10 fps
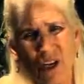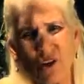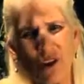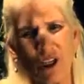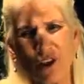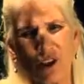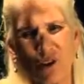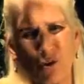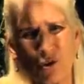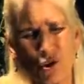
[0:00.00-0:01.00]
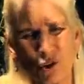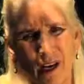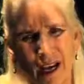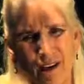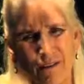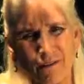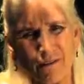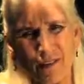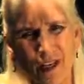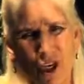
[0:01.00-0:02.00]
You're not going to lose your life.
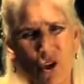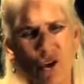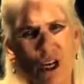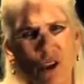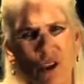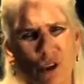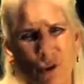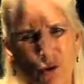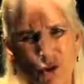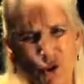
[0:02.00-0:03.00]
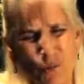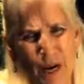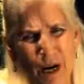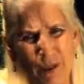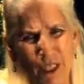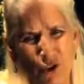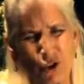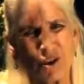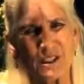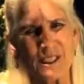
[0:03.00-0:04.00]
You're not going to lose your marriage. You're
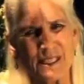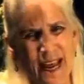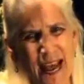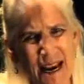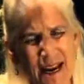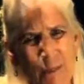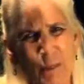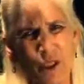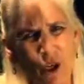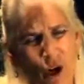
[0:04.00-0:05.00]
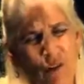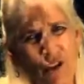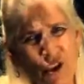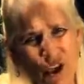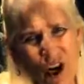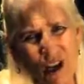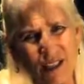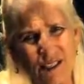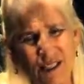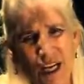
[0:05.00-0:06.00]
going to stand up and call the
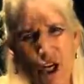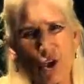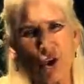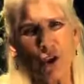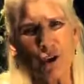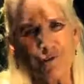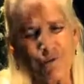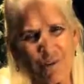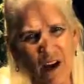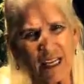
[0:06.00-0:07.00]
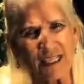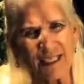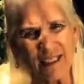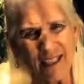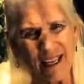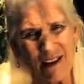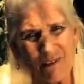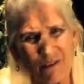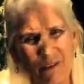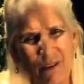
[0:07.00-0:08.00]
shots. You're going to fight to
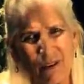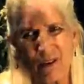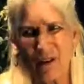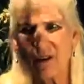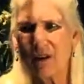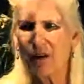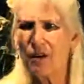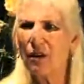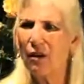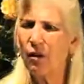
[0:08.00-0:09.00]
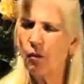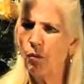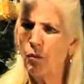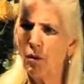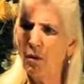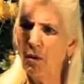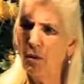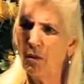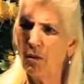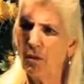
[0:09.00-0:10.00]
live.
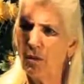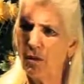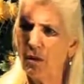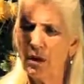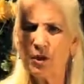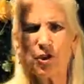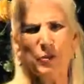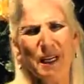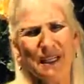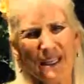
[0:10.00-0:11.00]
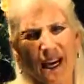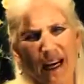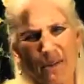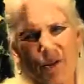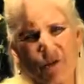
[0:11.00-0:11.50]
Whoa. So many times,